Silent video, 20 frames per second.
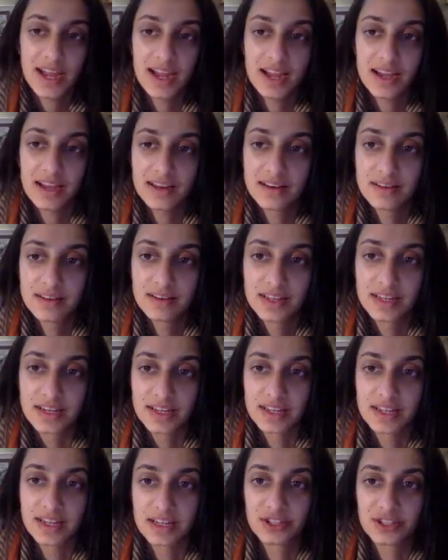add, in
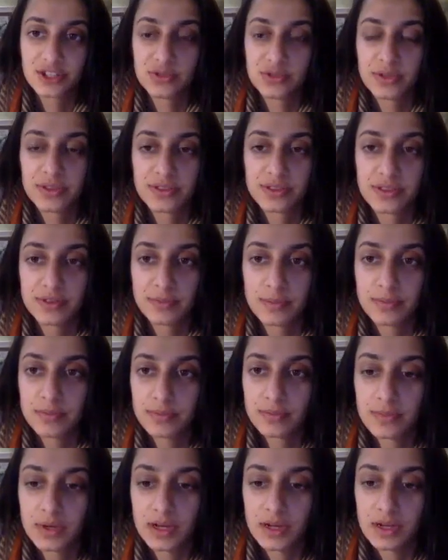connection with the
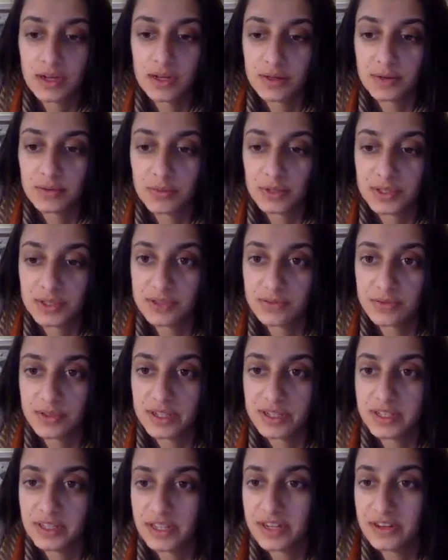what's
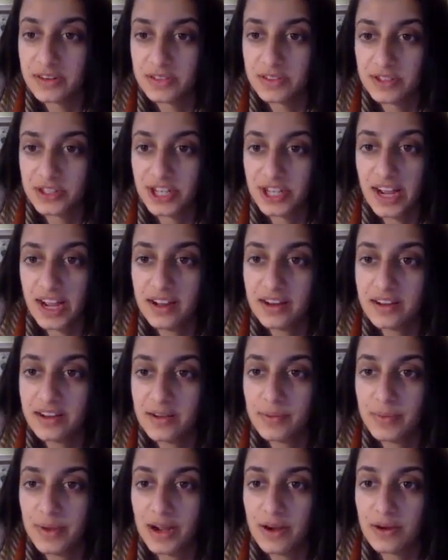written here in the chat
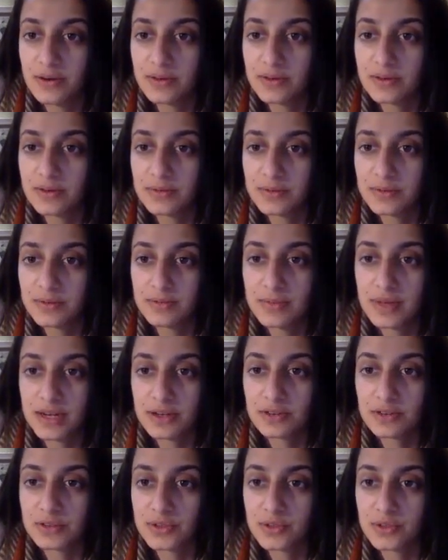about
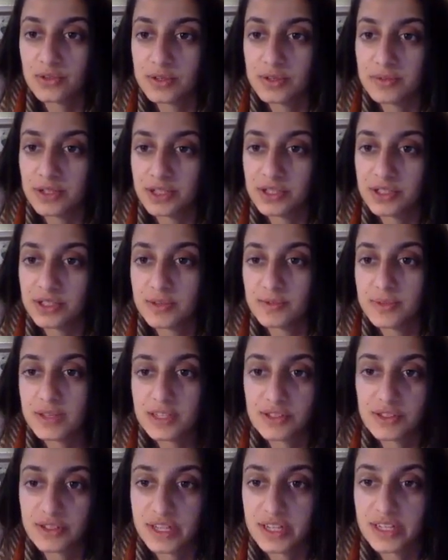medical school admissions
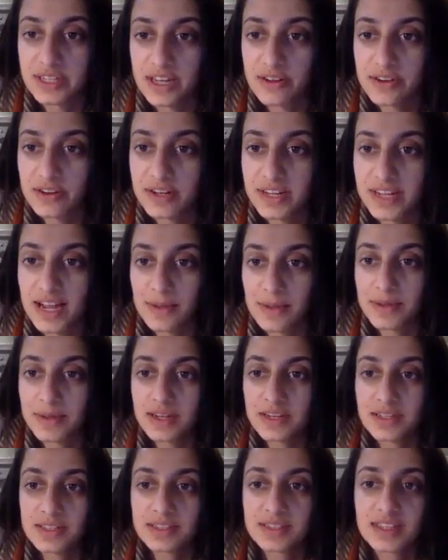committees looking down on gap
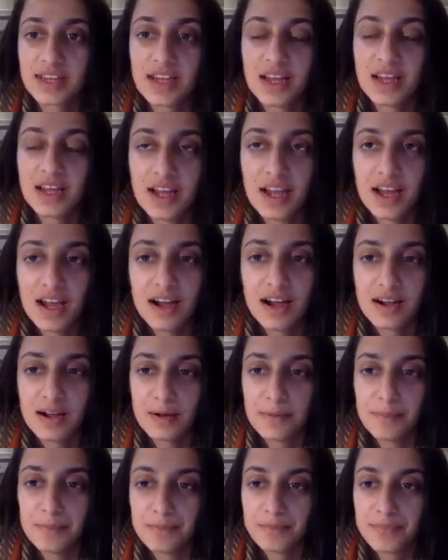years.
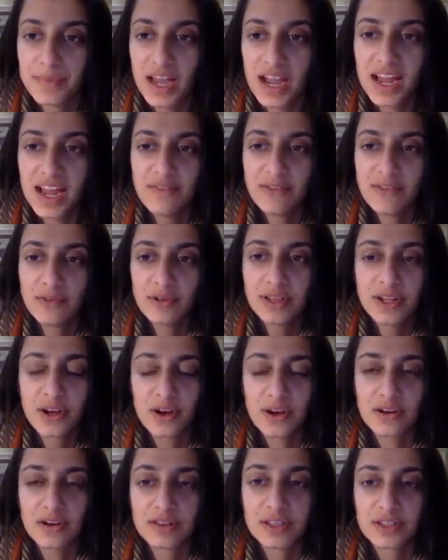I haven't really
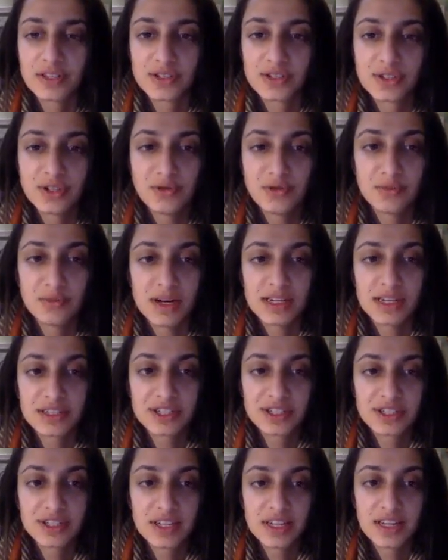heard this too
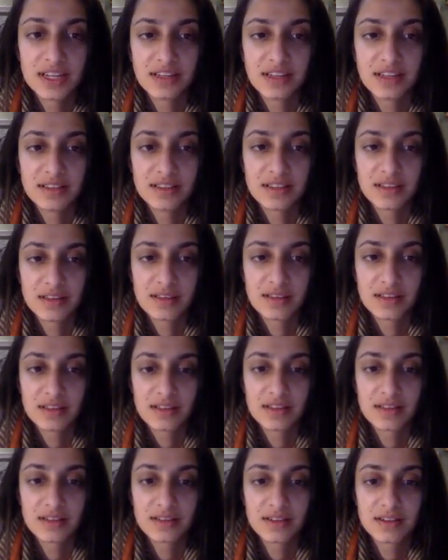much in
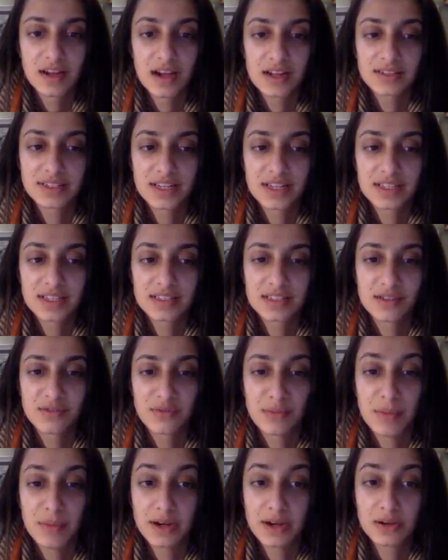the context of
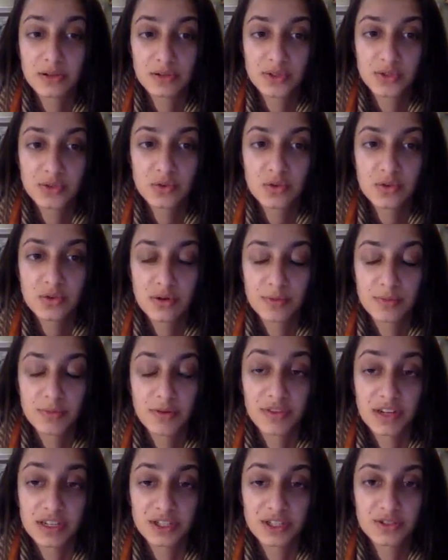medical school or
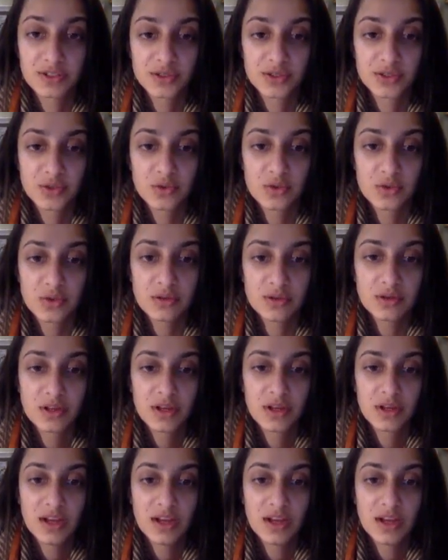professional school.